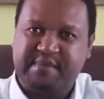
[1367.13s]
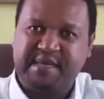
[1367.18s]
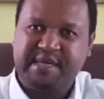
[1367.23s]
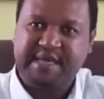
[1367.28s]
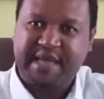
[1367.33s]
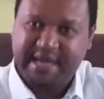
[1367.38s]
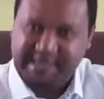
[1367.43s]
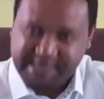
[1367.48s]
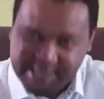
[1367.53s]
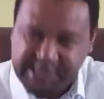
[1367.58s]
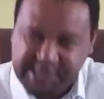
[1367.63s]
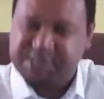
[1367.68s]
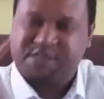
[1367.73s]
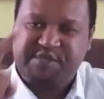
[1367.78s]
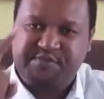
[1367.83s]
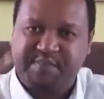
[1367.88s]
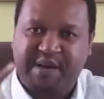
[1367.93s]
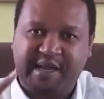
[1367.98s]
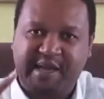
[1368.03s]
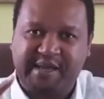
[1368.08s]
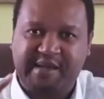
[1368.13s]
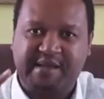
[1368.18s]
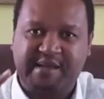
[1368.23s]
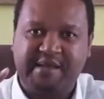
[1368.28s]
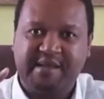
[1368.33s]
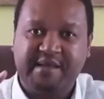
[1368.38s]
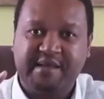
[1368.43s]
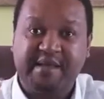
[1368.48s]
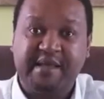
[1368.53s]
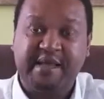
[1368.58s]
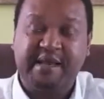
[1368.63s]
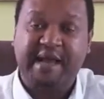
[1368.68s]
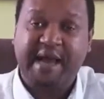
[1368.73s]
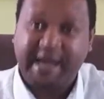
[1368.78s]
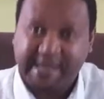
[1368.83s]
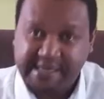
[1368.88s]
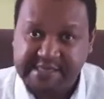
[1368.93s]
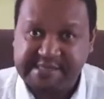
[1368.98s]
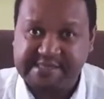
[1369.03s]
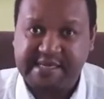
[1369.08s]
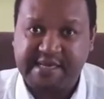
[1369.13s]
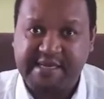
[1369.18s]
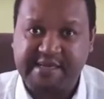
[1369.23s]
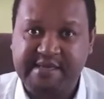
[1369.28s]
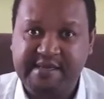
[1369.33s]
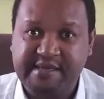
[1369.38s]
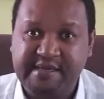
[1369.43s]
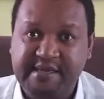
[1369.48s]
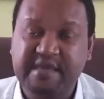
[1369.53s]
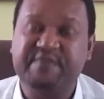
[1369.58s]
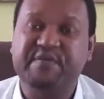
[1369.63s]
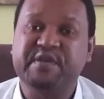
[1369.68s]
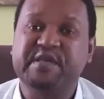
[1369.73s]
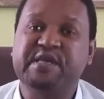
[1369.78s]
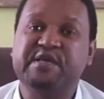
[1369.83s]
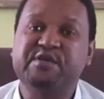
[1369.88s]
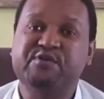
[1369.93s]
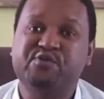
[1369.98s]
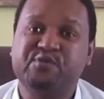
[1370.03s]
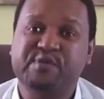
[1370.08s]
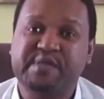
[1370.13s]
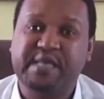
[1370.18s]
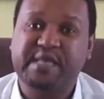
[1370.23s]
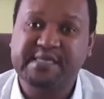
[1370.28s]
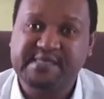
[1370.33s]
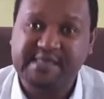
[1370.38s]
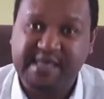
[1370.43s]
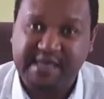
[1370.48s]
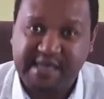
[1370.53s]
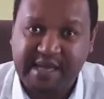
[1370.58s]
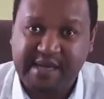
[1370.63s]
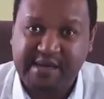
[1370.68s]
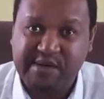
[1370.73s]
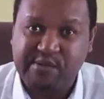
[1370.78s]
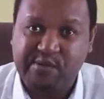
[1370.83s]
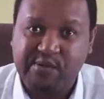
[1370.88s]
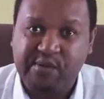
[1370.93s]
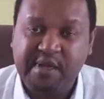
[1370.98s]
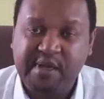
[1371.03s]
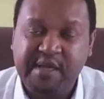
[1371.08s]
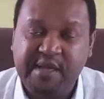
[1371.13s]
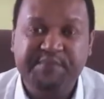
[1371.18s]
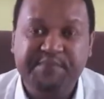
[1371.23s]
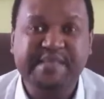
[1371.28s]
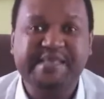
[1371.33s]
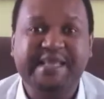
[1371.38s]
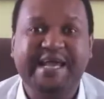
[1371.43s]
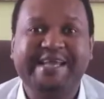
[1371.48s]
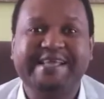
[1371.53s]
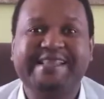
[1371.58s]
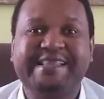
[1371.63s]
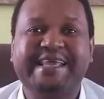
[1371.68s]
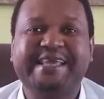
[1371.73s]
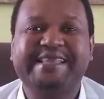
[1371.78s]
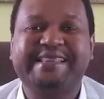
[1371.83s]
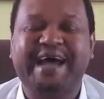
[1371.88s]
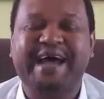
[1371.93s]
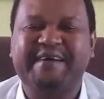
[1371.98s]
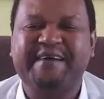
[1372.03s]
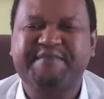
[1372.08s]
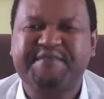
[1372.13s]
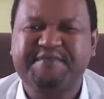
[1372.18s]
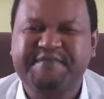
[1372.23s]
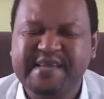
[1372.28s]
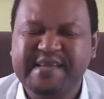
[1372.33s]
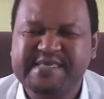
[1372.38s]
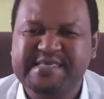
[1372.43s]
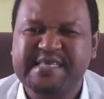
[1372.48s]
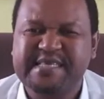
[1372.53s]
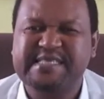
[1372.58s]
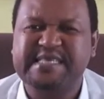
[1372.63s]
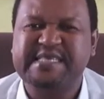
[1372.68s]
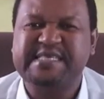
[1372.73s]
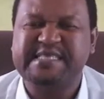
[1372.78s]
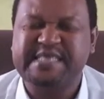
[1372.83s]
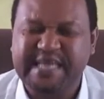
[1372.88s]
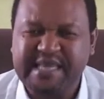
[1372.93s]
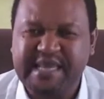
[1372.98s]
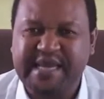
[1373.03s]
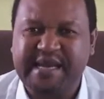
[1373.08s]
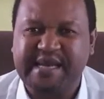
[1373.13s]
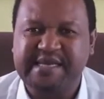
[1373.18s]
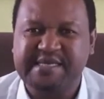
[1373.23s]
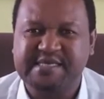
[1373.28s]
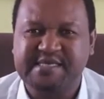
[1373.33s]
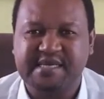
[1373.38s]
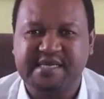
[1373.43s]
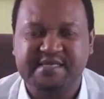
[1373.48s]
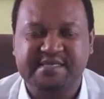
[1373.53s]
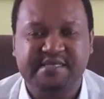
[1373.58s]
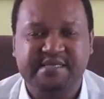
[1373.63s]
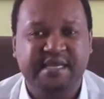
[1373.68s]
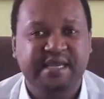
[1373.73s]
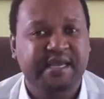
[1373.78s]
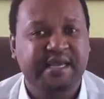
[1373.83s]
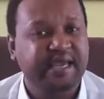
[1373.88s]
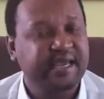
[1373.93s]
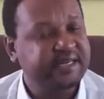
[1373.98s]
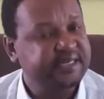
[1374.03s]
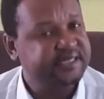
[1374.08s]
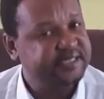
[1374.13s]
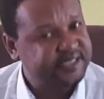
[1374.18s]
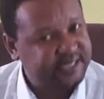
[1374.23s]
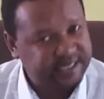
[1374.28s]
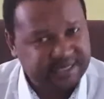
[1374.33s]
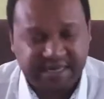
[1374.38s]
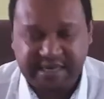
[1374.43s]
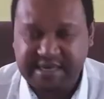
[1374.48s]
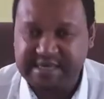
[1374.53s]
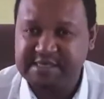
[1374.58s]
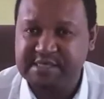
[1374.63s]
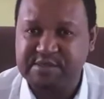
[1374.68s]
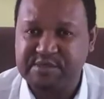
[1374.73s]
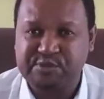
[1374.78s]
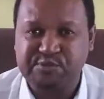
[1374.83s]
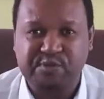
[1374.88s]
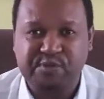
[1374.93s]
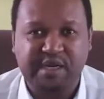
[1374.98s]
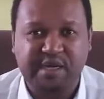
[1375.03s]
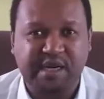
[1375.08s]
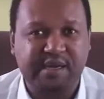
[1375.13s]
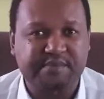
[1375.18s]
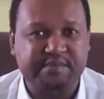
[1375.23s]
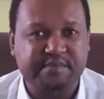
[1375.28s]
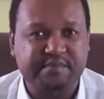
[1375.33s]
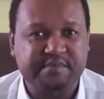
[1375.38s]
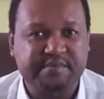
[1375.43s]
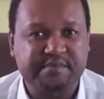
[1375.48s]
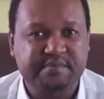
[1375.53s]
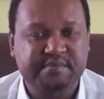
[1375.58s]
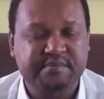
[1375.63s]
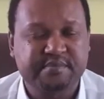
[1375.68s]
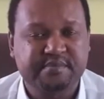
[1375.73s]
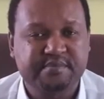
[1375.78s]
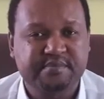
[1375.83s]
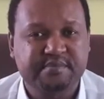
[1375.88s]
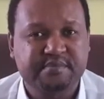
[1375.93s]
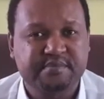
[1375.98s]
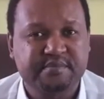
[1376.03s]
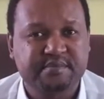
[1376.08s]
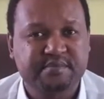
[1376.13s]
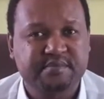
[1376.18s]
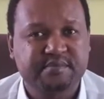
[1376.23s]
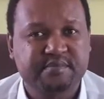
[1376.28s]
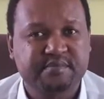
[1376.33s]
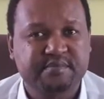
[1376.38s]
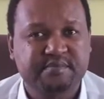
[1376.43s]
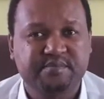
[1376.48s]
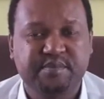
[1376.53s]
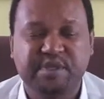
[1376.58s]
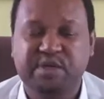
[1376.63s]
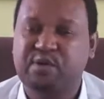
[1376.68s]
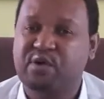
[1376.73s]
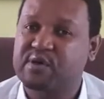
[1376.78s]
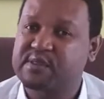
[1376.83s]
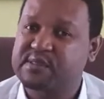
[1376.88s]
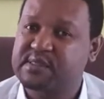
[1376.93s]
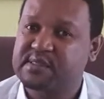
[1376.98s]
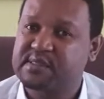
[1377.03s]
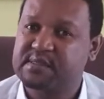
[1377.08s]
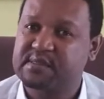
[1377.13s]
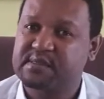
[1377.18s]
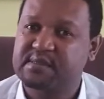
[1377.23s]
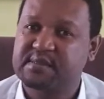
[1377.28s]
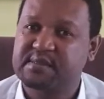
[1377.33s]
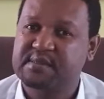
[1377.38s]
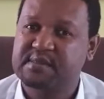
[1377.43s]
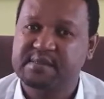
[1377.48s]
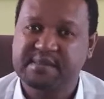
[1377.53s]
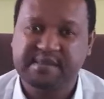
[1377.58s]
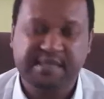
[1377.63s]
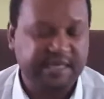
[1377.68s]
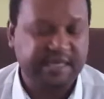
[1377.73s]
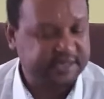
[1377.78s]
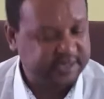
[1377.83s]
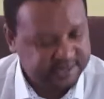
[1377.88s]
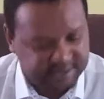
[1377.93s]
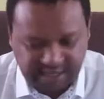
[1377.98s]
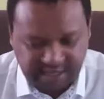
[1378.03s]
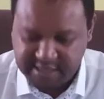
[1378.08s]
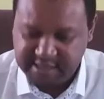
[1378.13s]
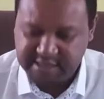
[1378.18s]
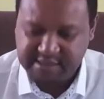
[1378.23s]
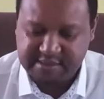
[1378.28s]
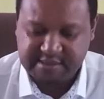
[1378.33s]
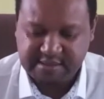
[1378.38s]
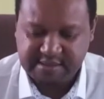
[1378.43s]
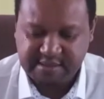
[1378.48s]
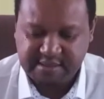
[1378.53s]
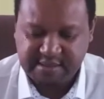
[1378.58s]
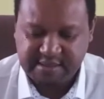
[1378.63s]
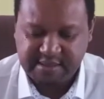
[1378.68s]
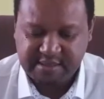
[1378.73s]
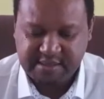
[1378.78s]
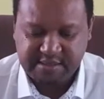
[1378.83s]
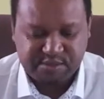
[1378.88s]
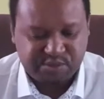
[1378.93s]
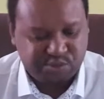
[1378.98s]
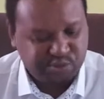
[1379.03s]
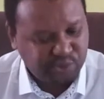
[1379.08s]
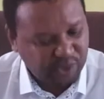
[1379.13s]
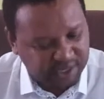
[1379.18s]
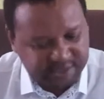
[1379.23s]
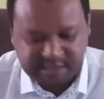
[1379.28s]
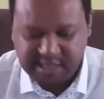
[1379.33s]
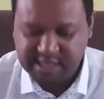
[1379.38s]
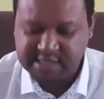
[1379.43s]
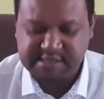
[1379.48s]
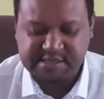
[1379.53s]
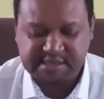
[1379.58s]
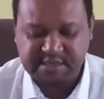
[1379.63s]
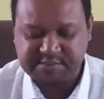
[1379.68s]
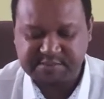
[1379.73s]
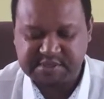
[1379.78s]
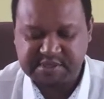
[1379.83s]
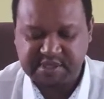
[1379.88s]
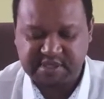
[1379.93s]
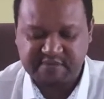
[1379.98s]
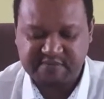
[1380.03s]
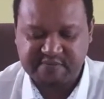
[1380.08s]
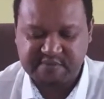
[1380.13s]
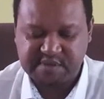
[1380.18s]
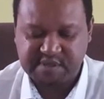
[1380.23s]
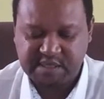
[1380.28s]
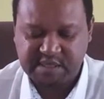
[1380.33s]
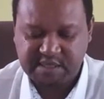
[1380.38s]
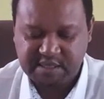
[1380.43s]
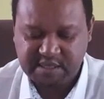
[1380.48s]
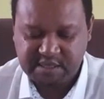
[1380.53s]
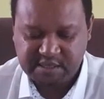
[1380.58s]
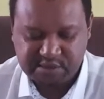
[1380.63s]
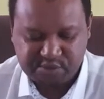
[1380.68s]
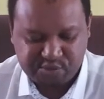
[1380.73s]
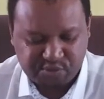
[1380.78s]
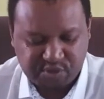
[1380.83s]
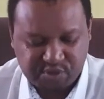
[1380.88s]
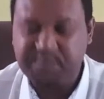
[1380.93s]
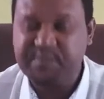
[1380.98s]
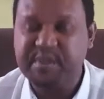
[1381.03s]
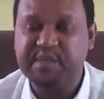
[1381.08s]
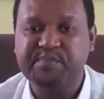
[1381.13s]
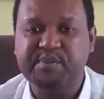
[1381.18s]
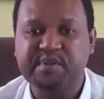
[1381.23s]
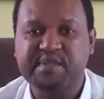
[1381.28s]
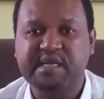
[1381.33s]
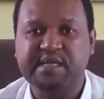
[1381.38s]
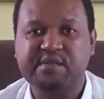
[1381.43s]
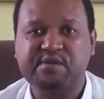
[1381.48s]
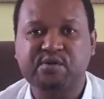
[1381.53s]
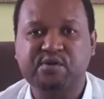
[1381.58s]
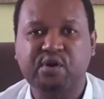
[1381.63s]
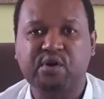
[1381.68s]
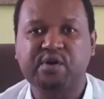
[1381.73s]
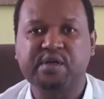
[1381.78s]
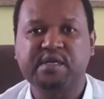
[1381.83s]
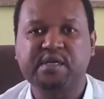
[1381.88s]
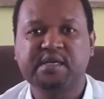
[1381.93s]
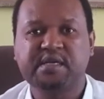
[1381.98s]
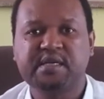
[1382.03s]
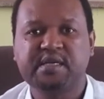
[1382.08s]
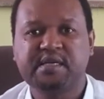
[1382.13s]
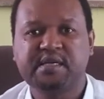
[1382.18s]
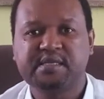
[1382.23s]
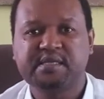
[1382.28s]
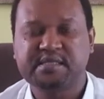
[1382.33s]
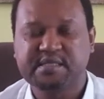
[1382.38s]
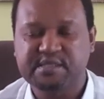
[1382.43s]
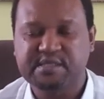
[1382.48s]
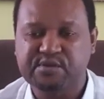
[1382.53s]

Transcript: Yeah, Ishmael and Isaac even in today's scenario. But it, it affected generations and generations to come because they decided to attach themselves to the people that God did